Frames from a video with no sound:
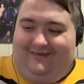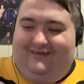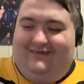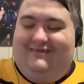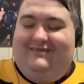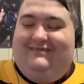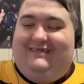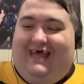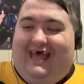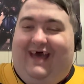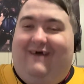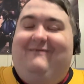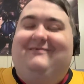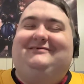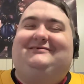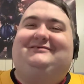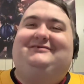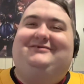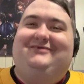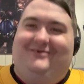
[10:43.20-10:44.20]
That
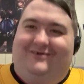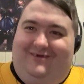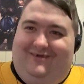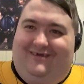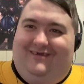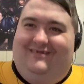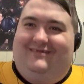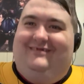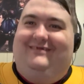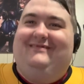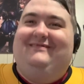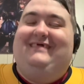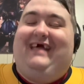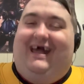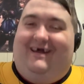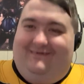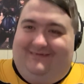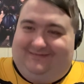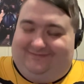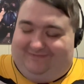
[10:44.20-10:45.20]
was good.
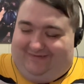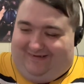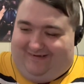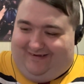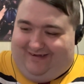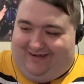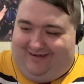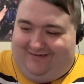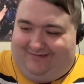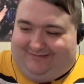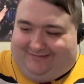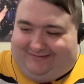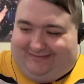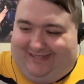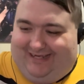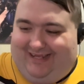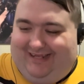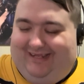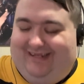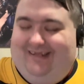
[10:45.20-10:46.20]
That was very
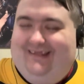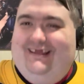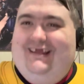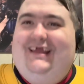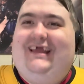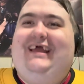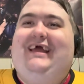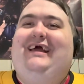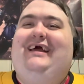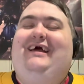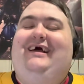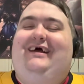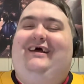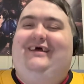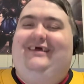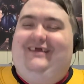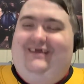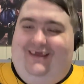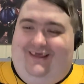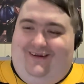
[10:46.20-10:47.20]
entertaining.
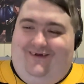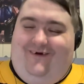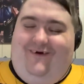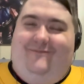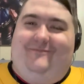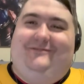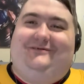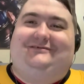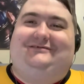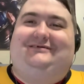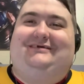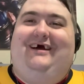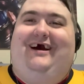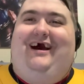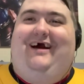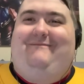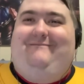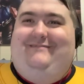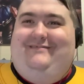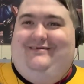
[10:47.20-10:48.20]
It almost
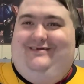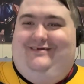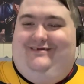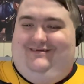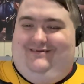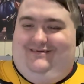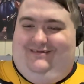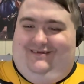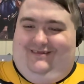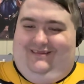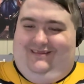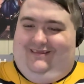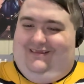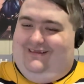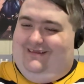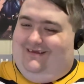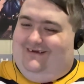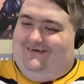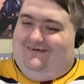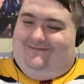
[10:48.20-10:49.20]
got me.
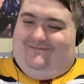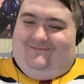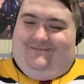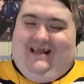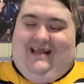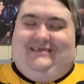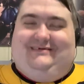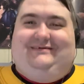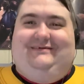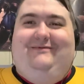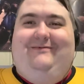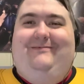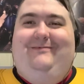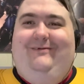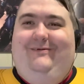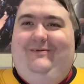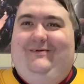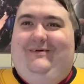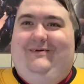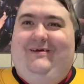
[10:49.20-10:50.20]
Especially
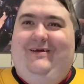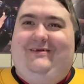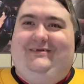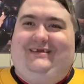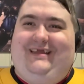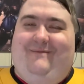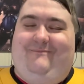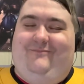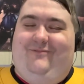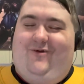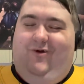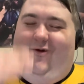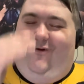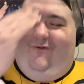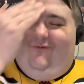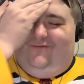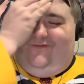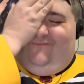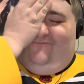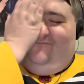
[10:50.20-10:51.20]
when it kept going
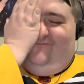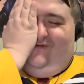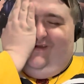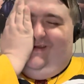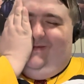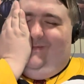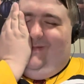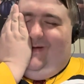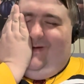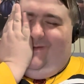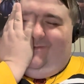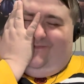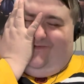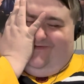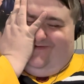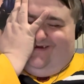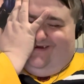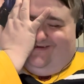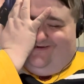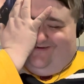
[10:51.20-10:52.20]
with the female
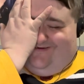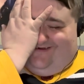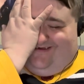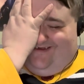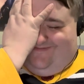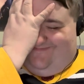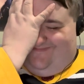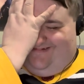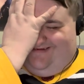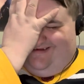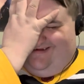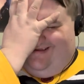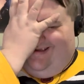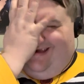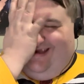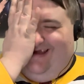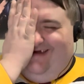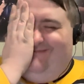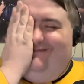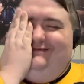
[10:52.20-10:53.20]
preacher coming in.
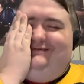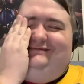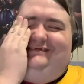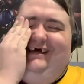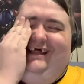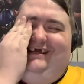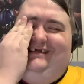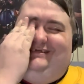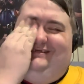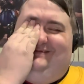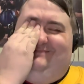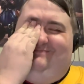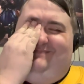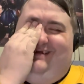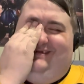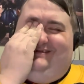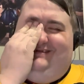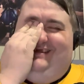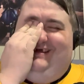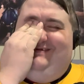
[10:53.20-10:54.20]
I was not
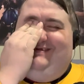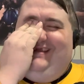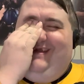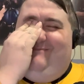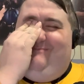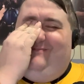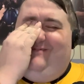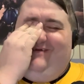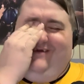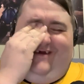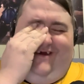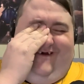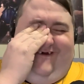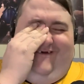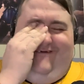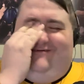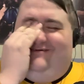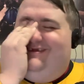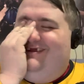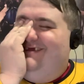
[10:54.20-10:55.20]
expecting it. It kept
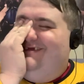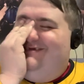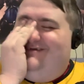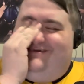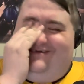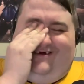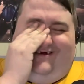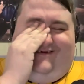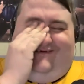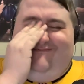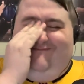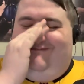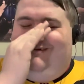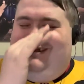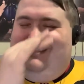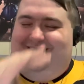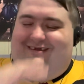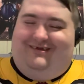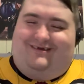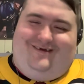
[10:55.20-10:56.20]
going and going
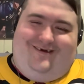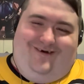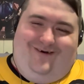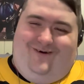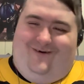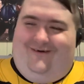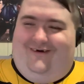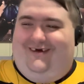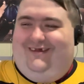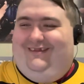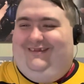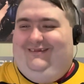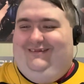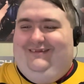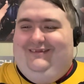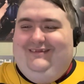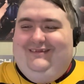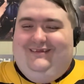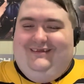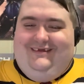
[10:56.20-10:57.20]
and going
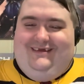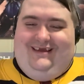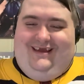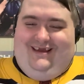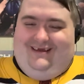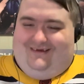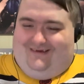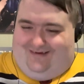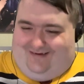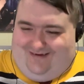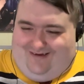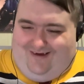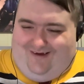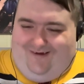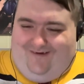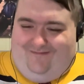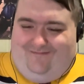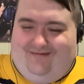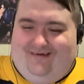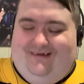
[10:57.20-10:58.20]
and
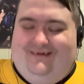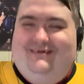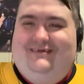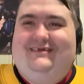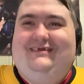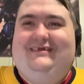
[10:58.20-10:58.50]
going.